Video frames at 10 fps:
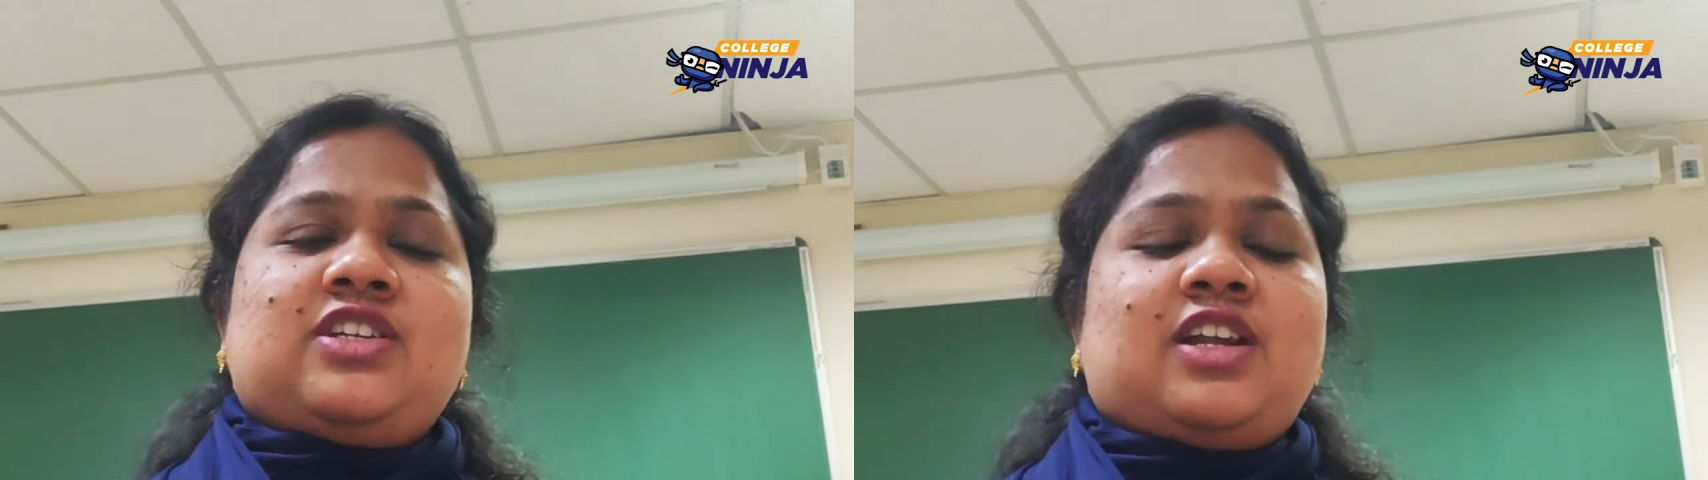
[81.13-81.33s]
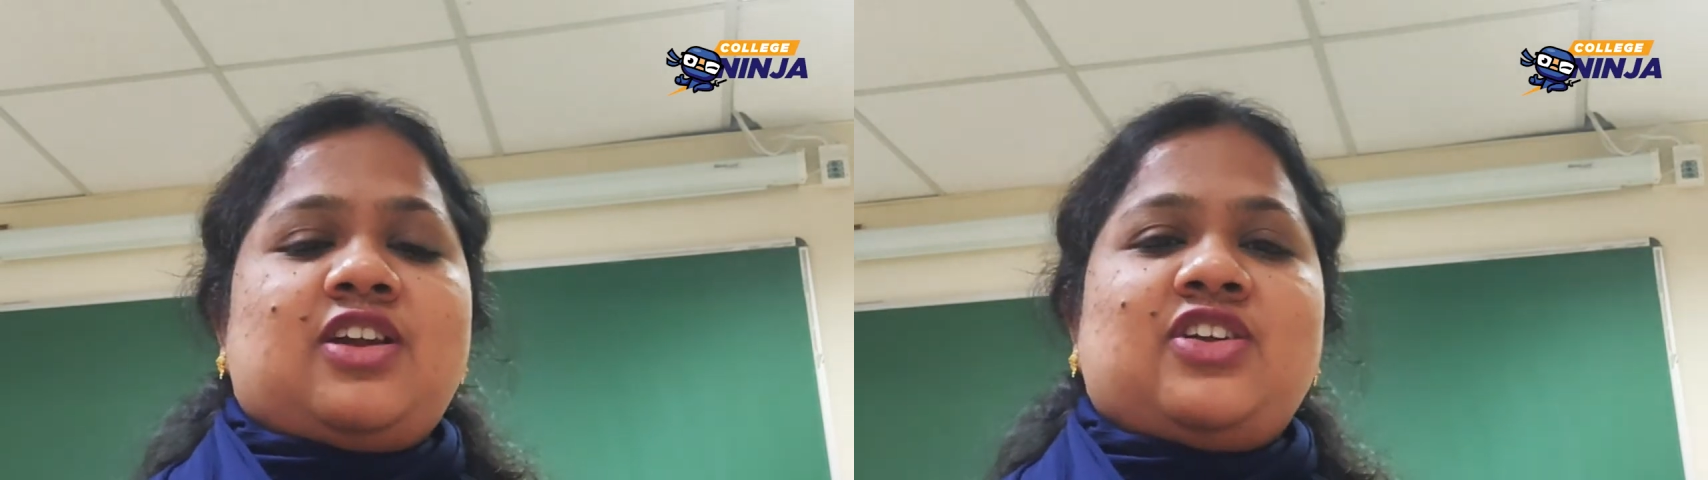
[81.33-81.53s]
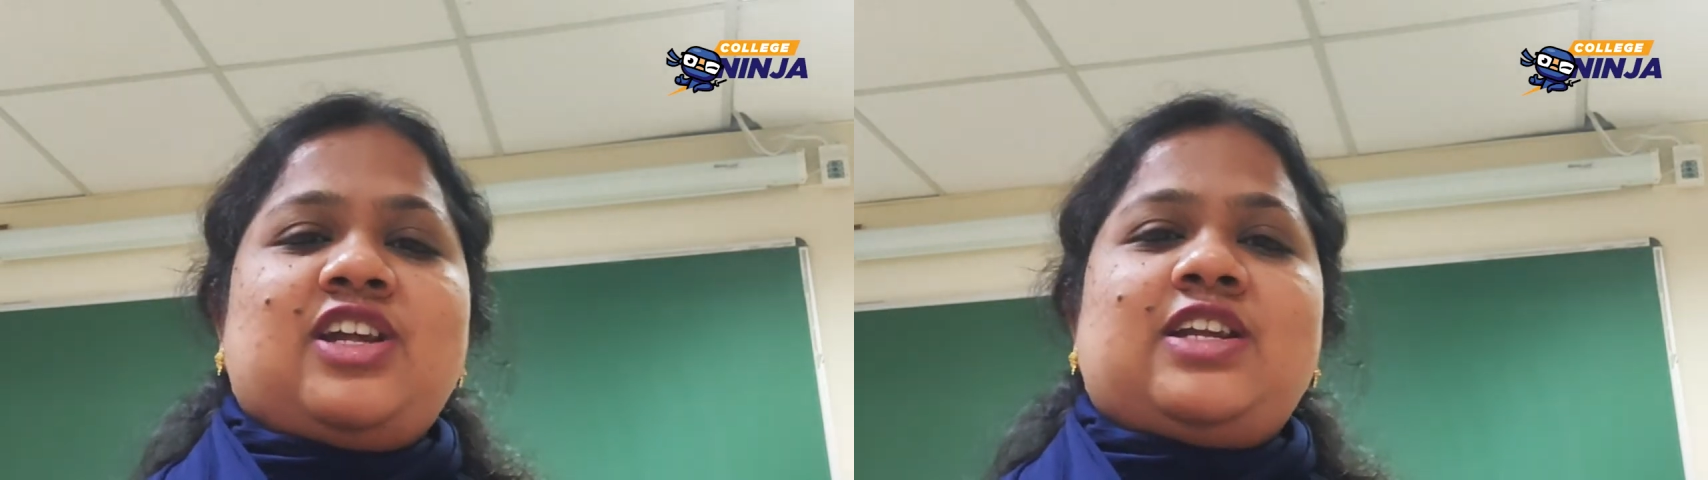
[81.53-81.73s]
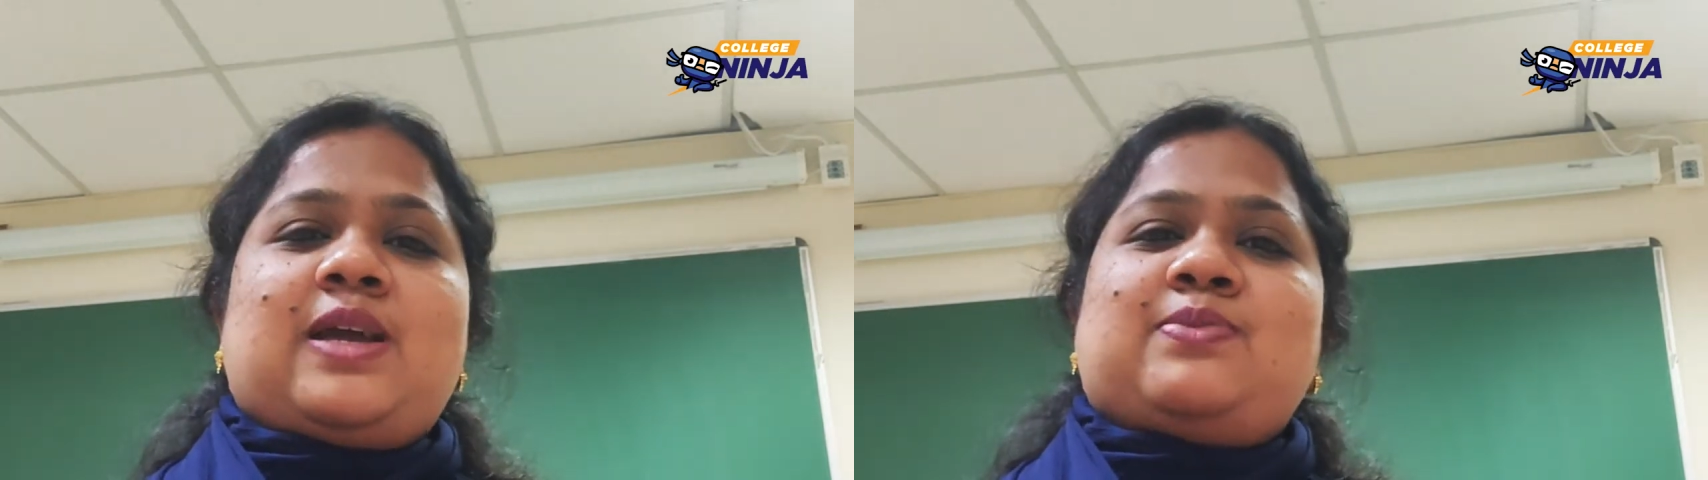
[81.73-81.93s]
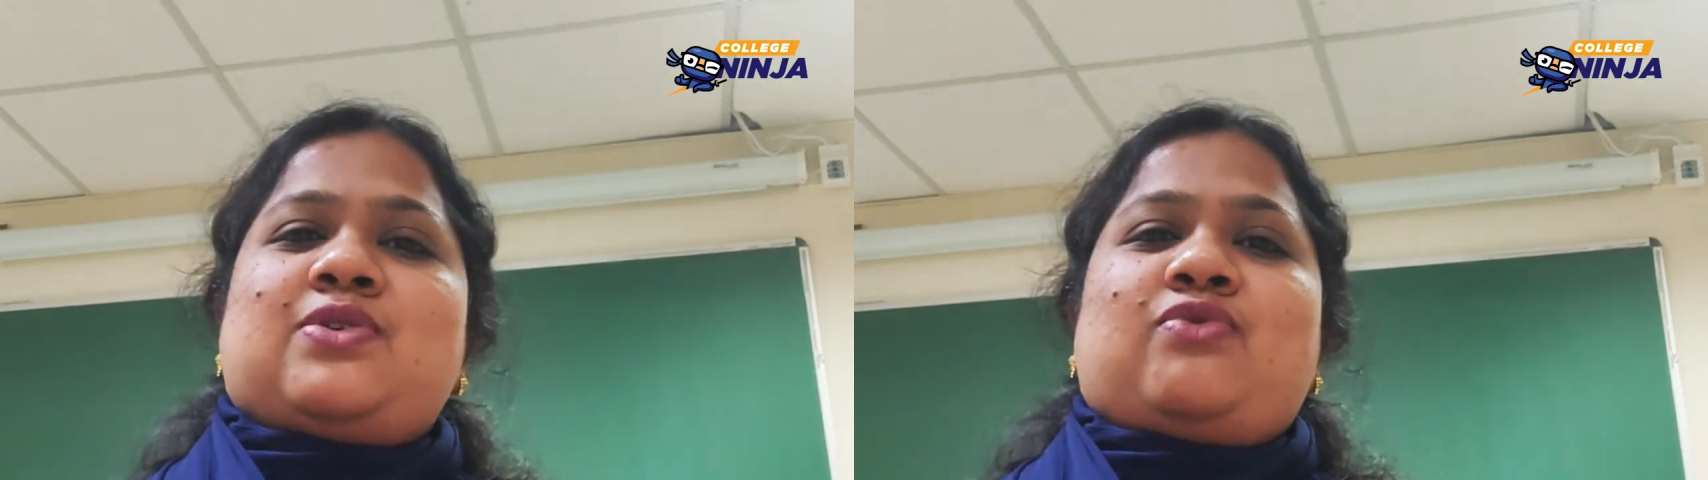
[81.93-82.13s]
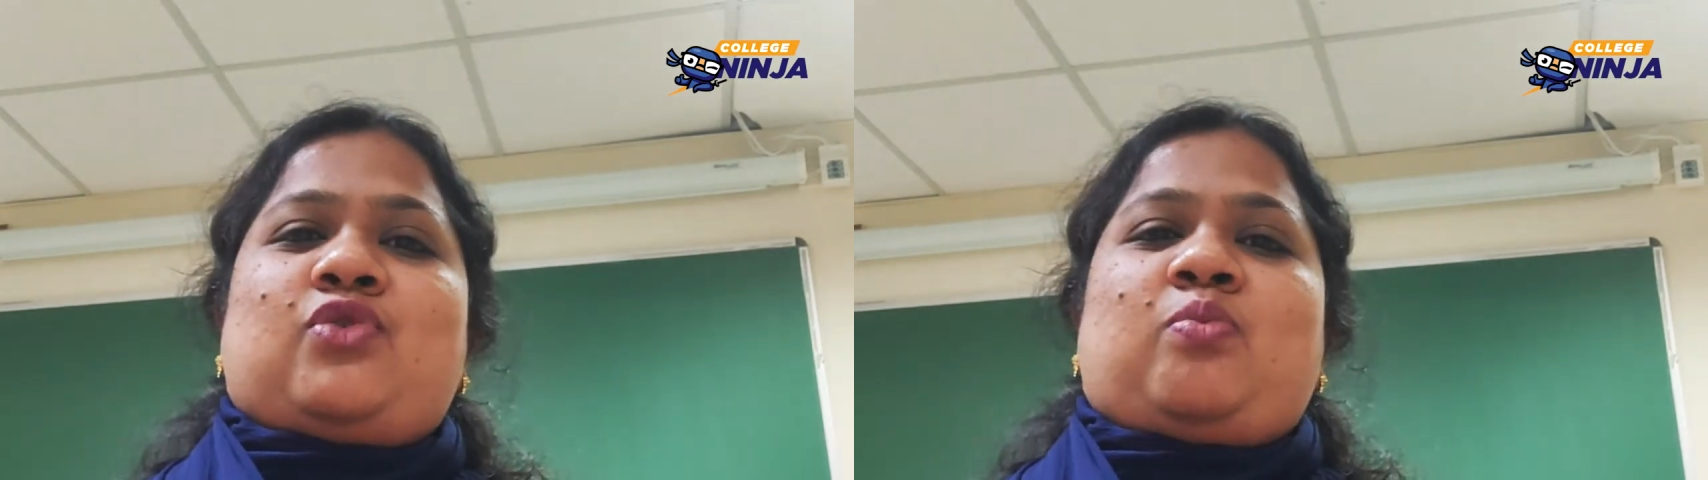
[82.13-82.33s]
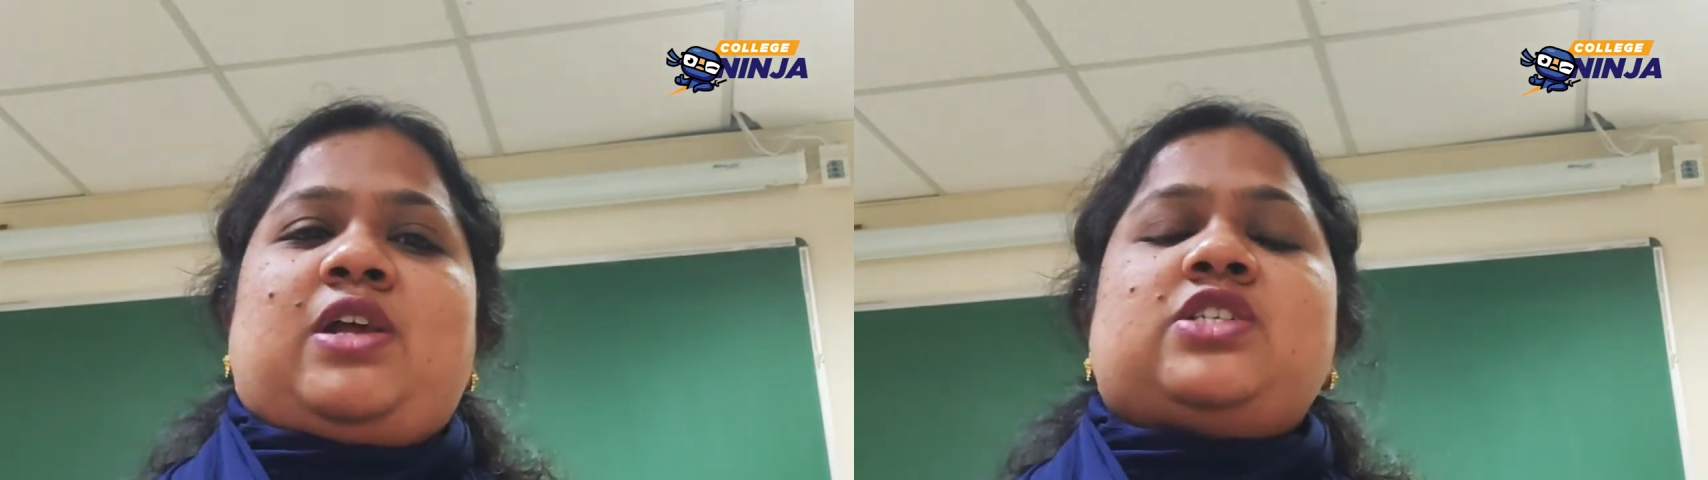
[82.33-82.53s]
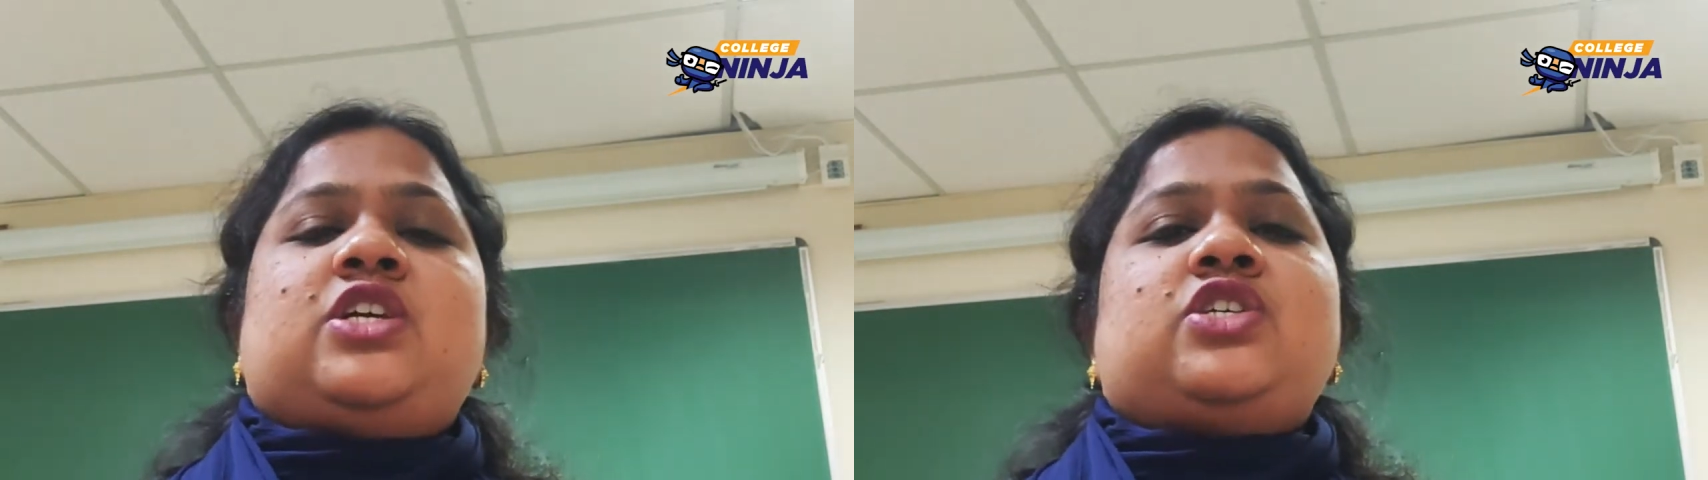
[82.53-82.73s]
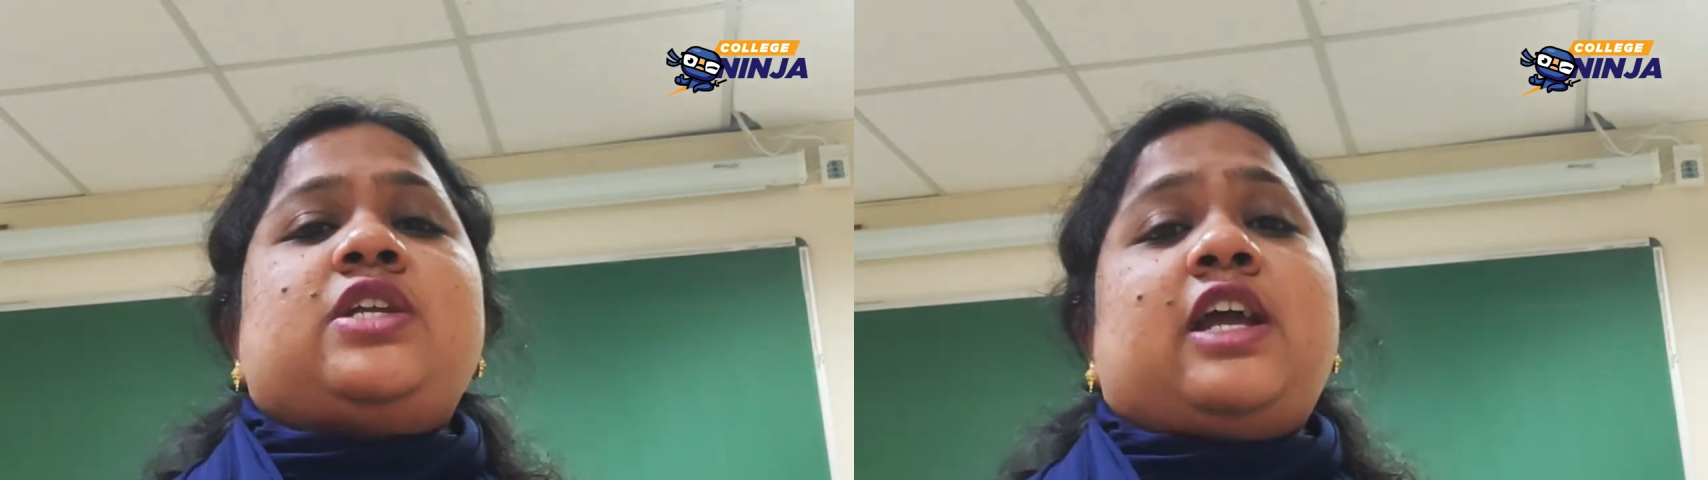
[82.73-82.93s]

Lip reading: there are three types of globalization: